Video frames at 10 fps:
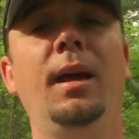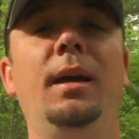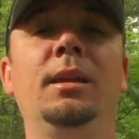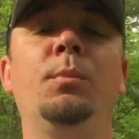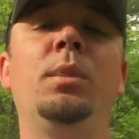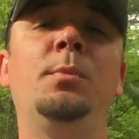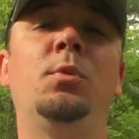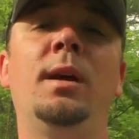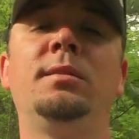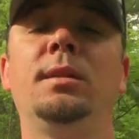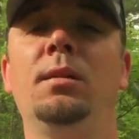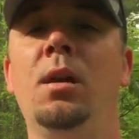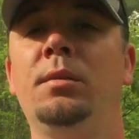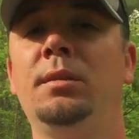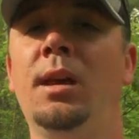I get people asking
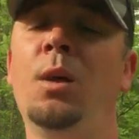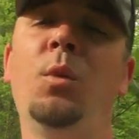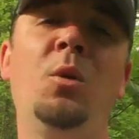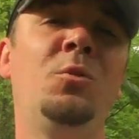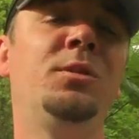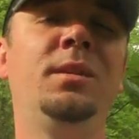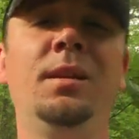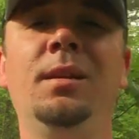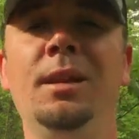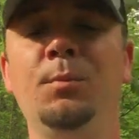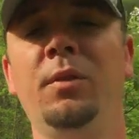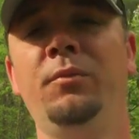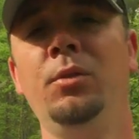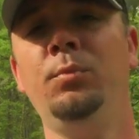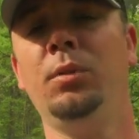all the time, why won't the deer hit my
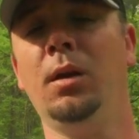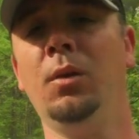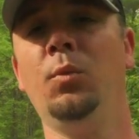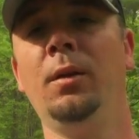food plot?